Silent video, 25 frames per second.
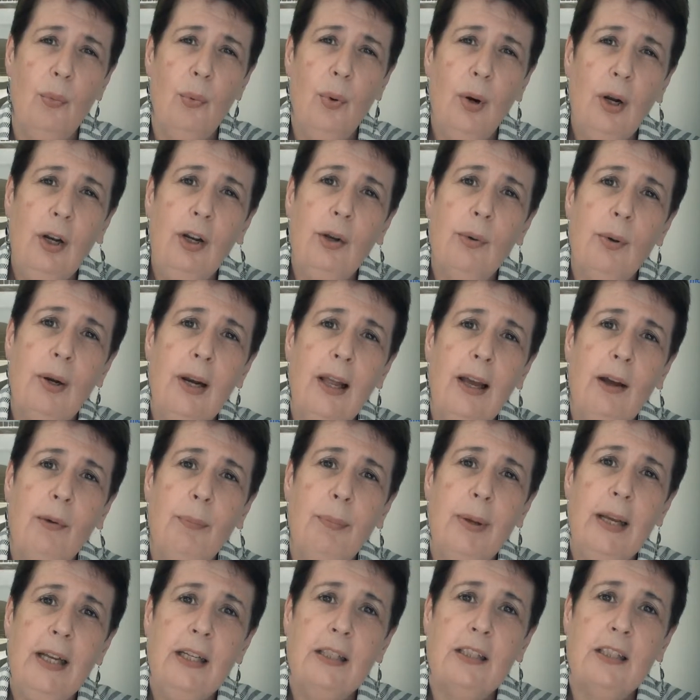Will you allow
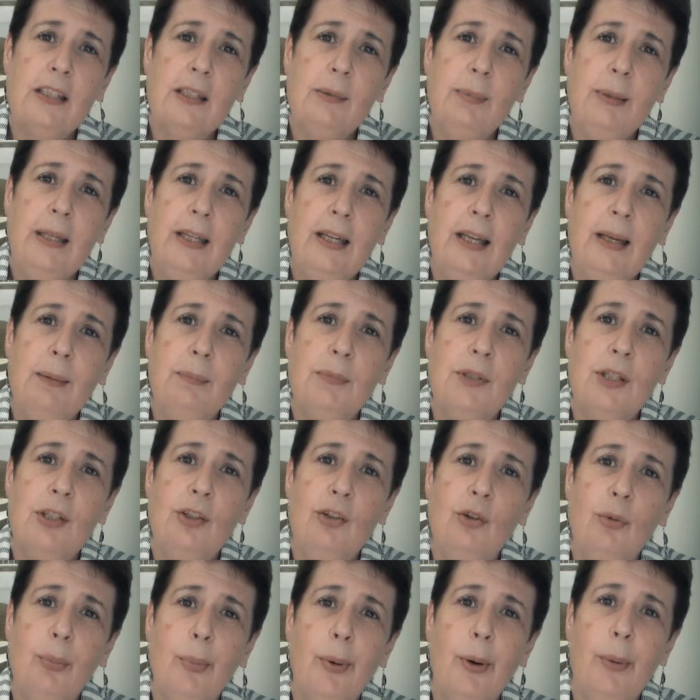pets to be kept in
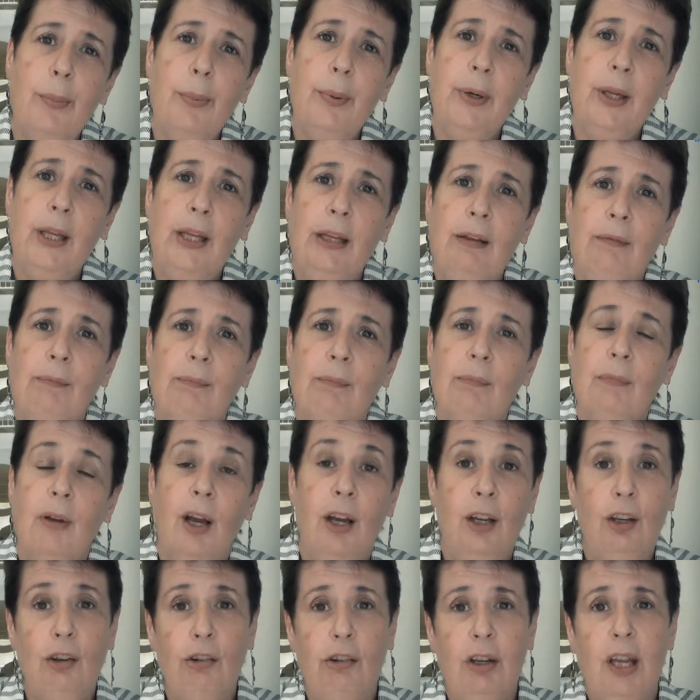your property?
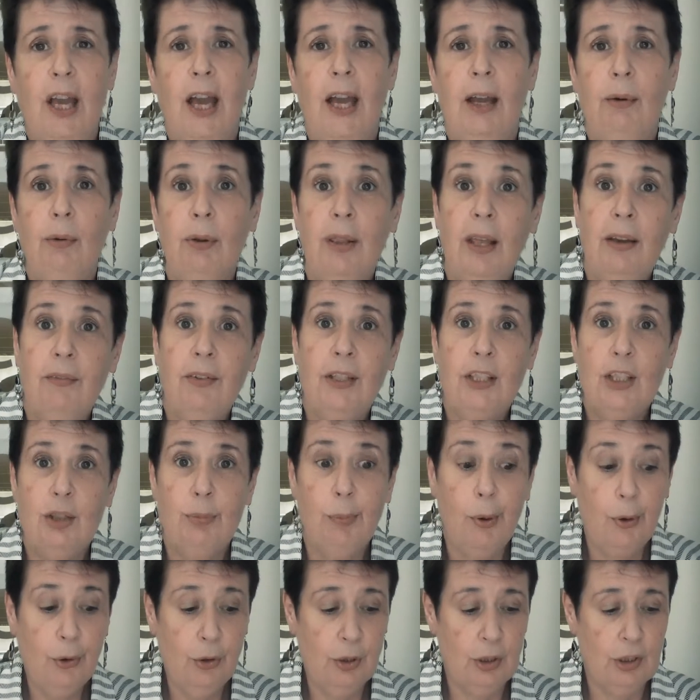Are you okay with having
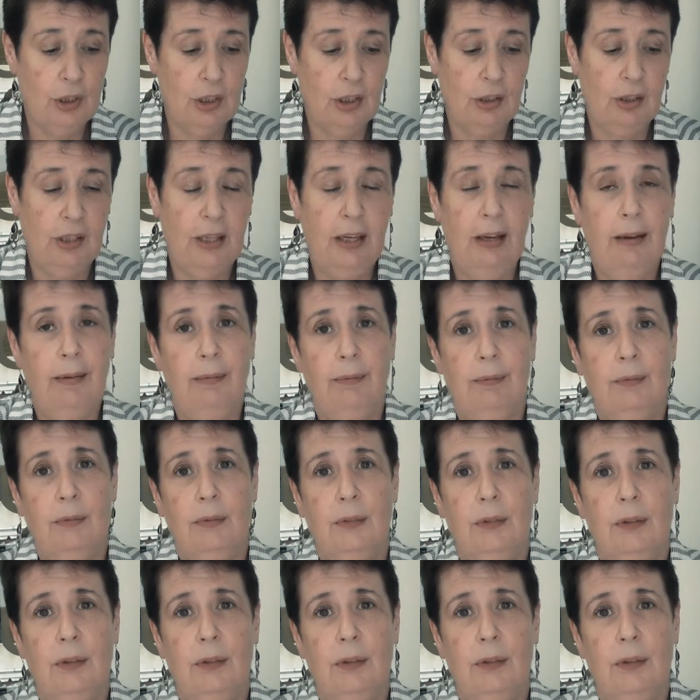smokers in there?